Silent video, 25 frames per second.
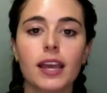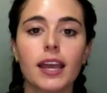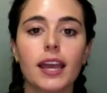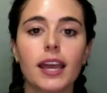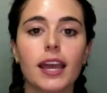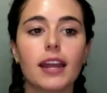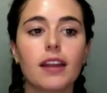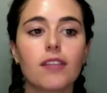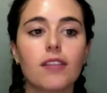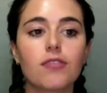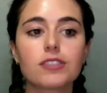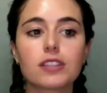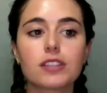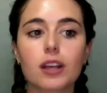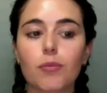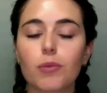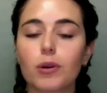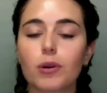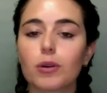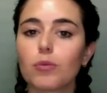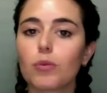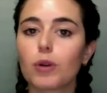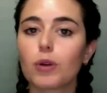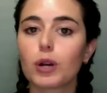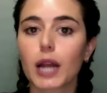And if
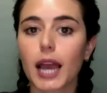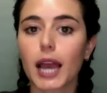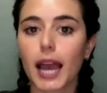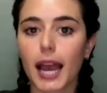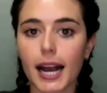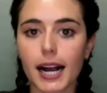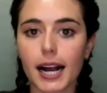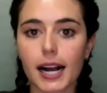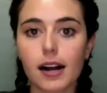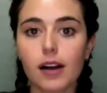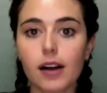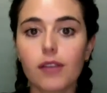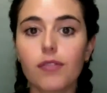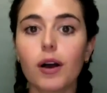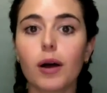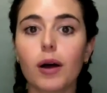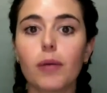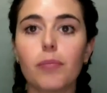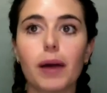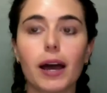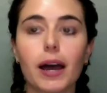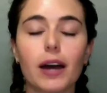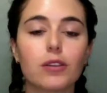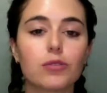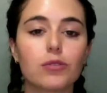someone were to have a
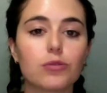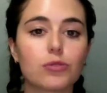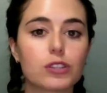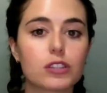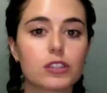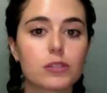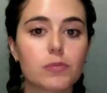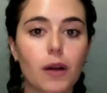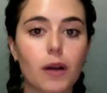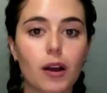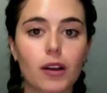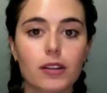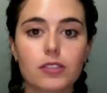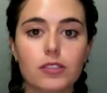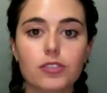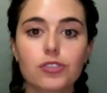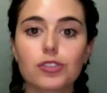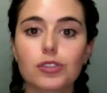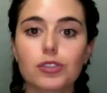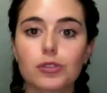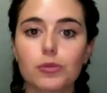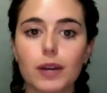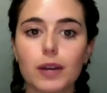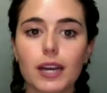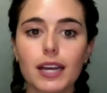bad response
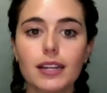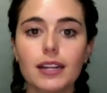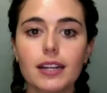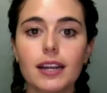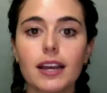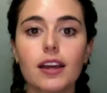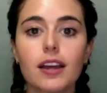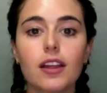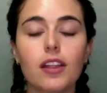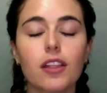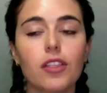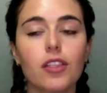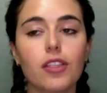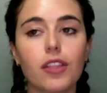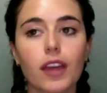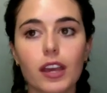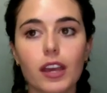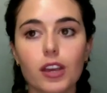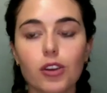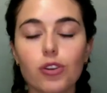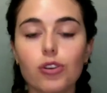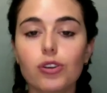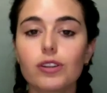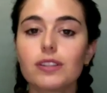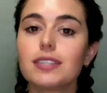to it, they
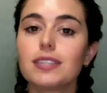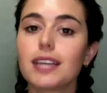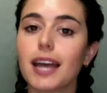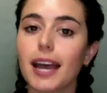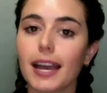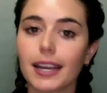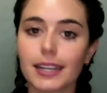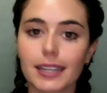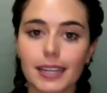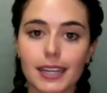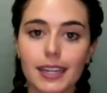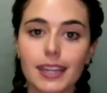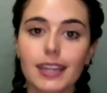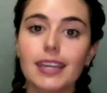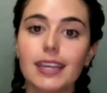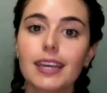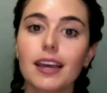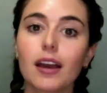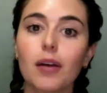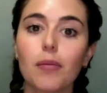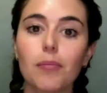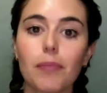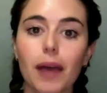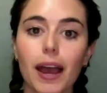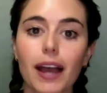could technically
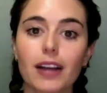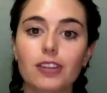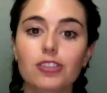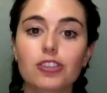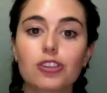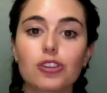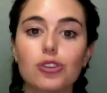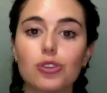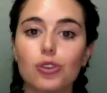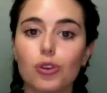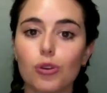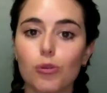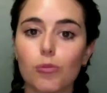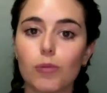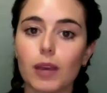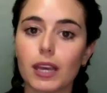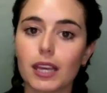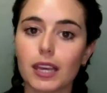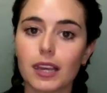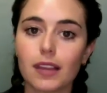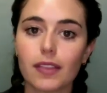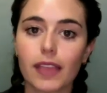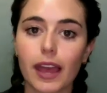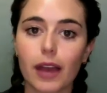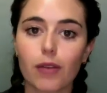come back to you
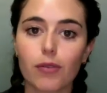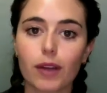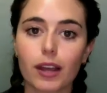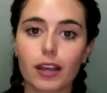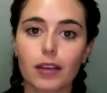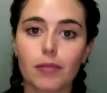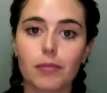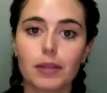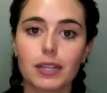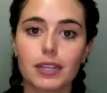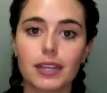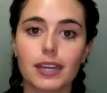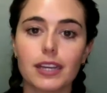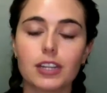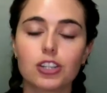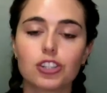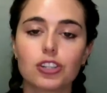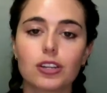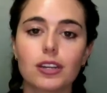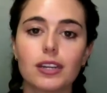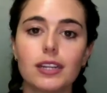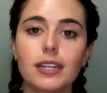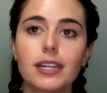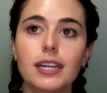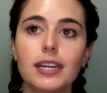making that
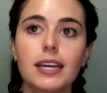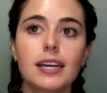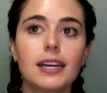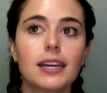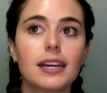recommendation.